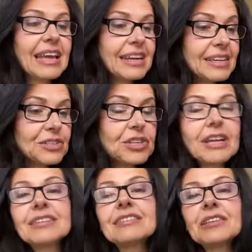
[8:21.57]
and
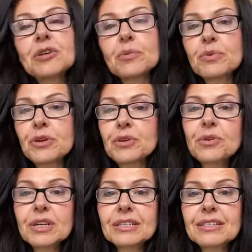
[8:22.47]
adjust your
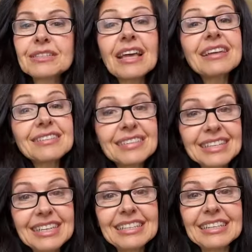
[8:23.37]
priorities as
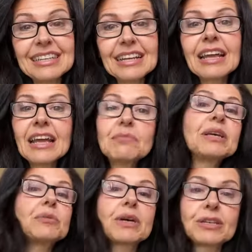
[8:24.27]
needed
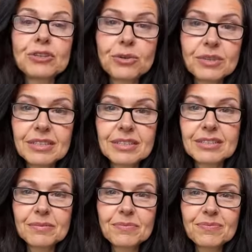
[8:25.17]
and make better
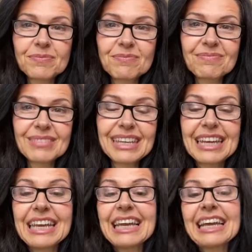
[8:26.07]
choices.
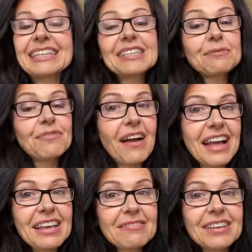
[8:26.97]
And tip
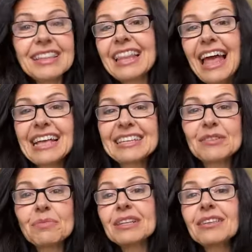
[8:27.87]
five,
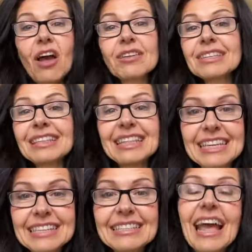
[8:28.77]
last but not
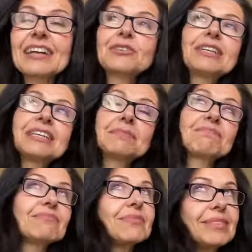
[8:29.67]
least,
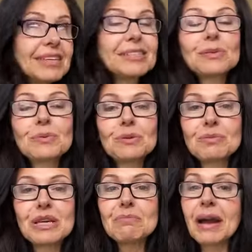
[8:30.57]
actually, this
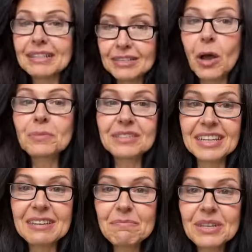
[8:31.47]
would be my top
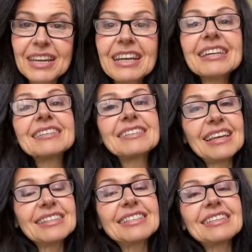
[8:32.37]
tip
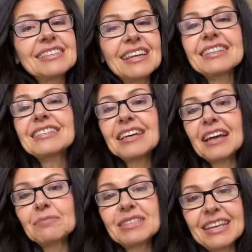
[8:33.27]
set aside
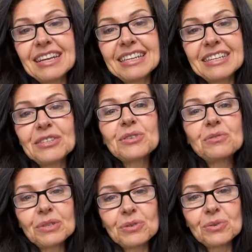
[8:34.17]
time daily
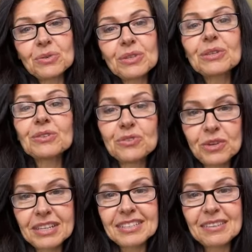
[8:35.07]
to reduce
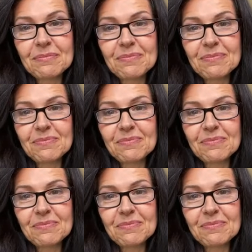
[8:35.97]
stress.